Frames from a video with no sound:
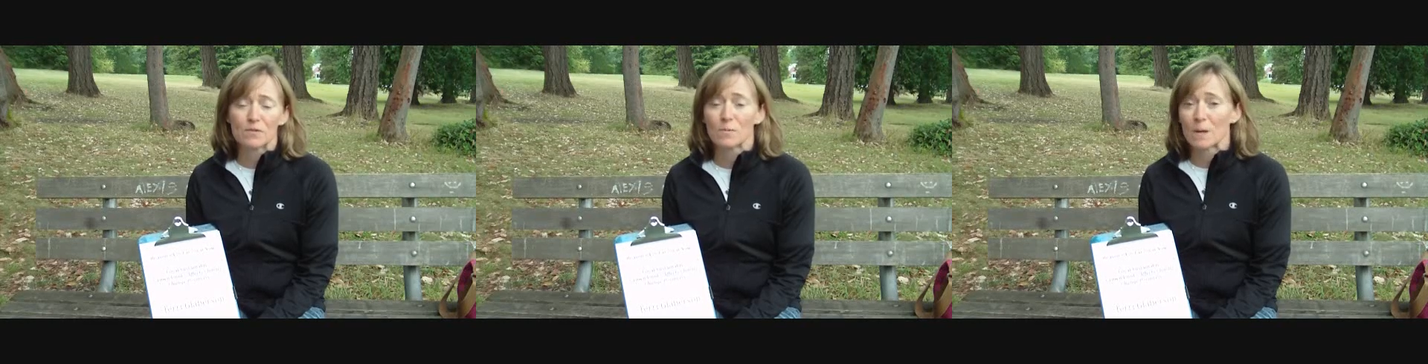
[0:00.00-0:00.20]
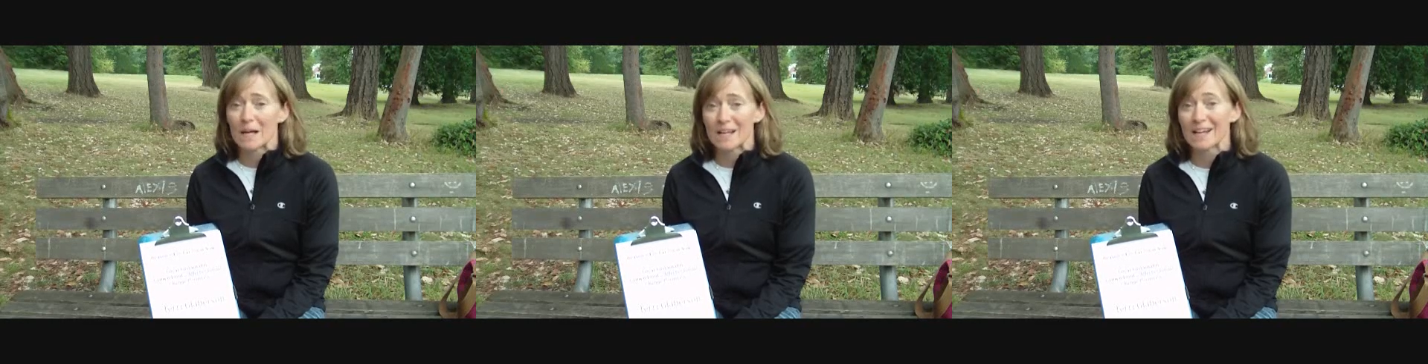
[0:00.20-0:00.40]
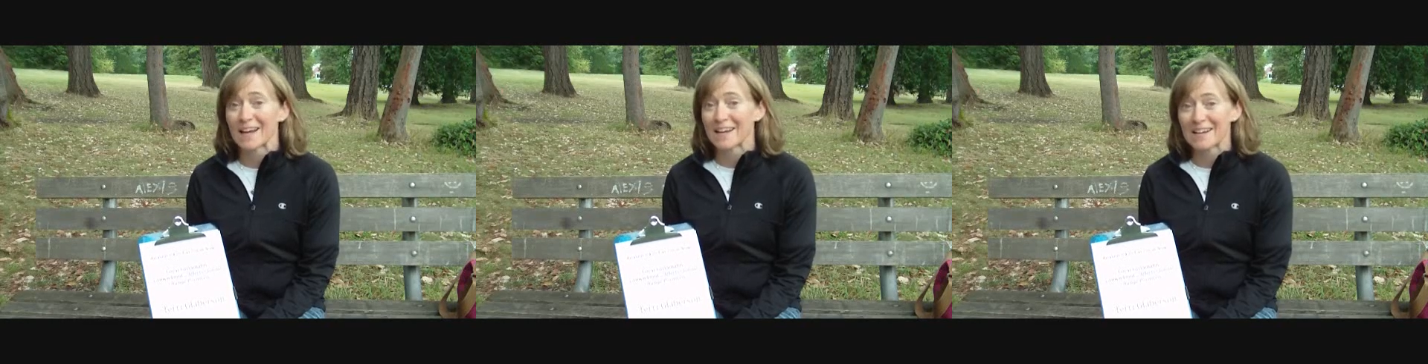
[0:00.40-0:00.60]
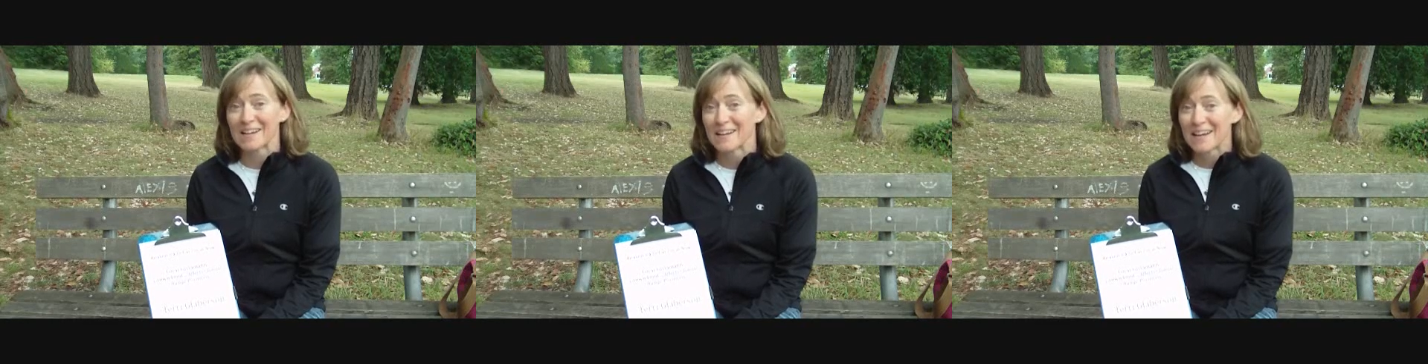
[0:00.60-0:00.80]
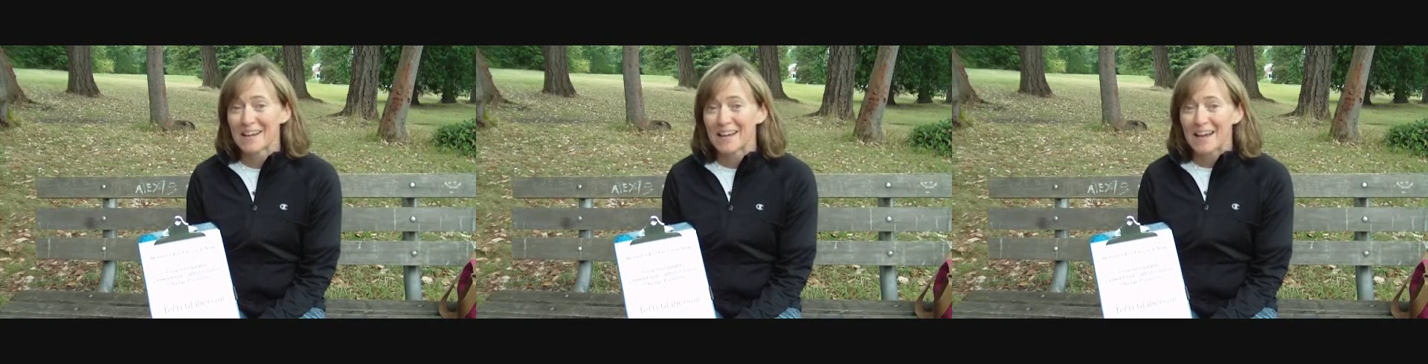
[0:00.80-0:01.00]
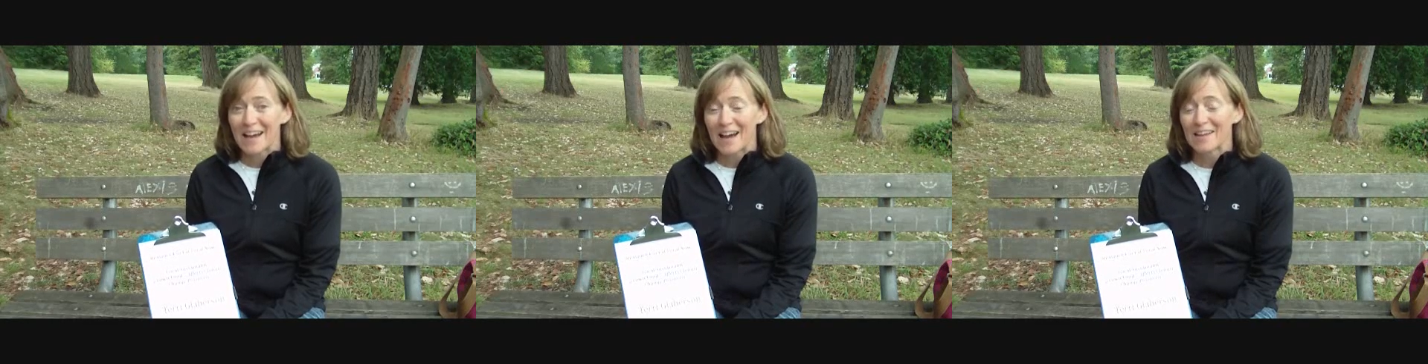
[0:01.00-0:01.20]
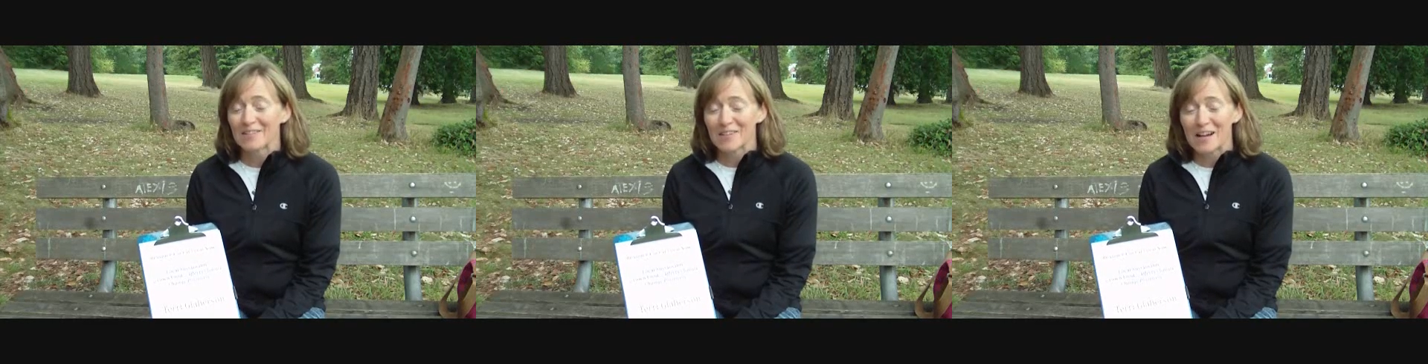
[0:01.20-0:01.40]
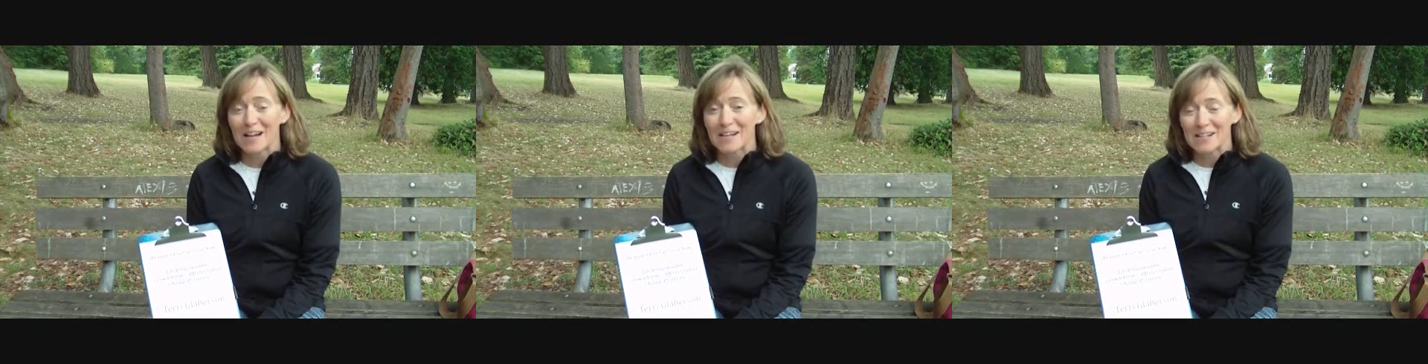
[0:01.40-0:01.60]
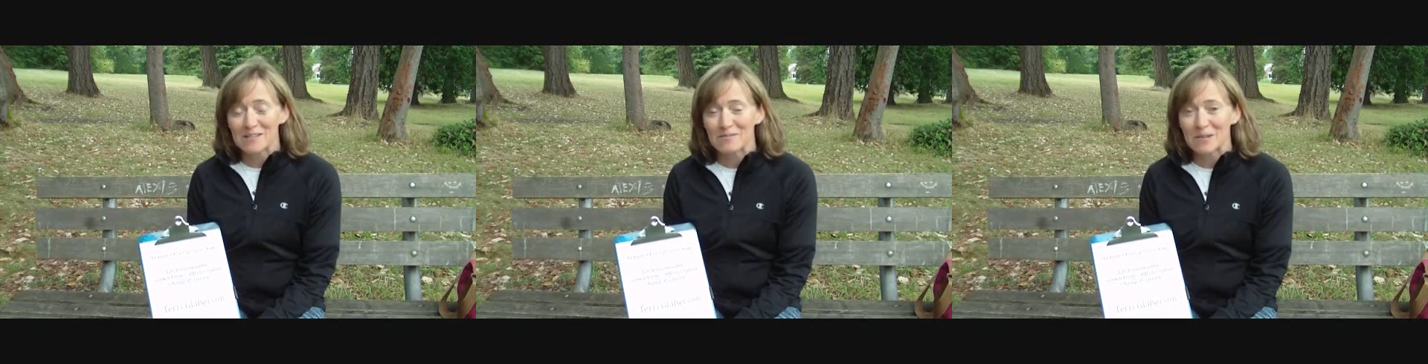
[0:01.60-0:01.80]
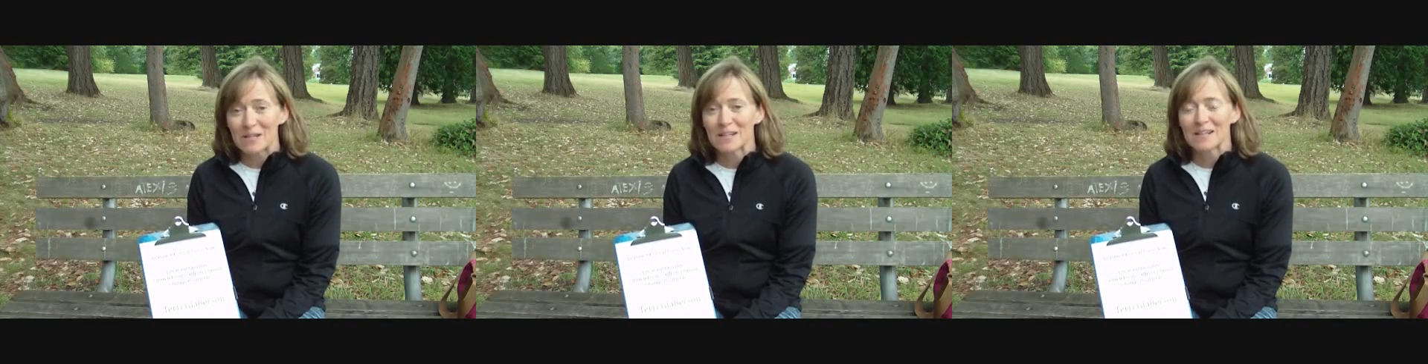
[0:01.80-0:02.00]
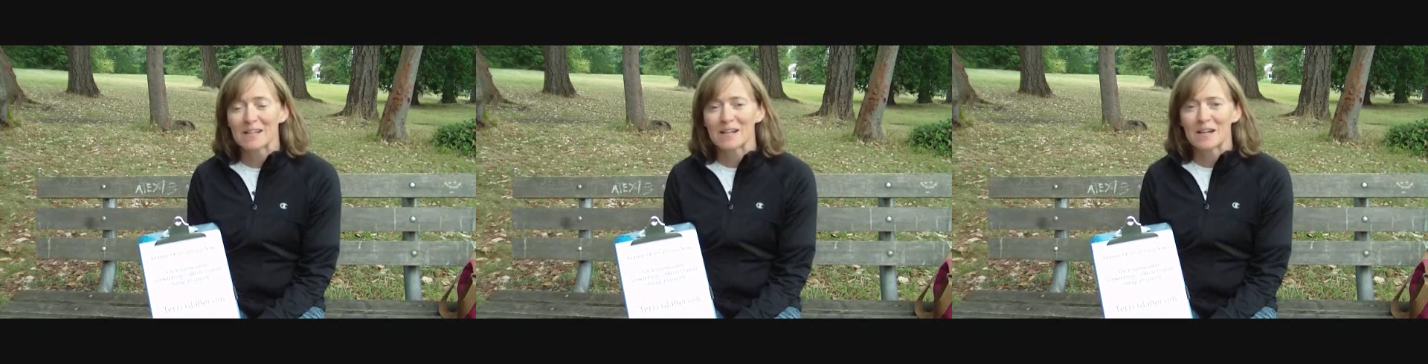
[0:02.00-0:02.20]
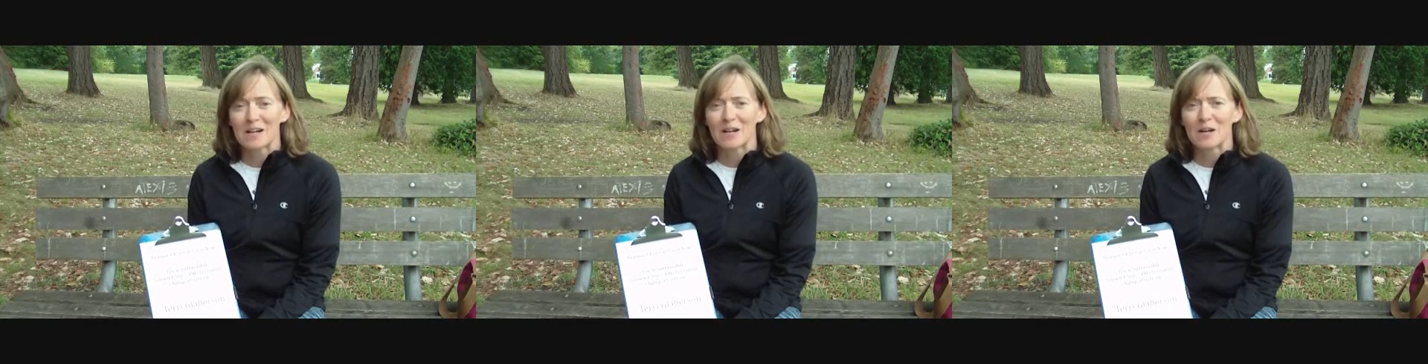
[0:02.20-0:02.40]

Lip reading: if you're buying online even,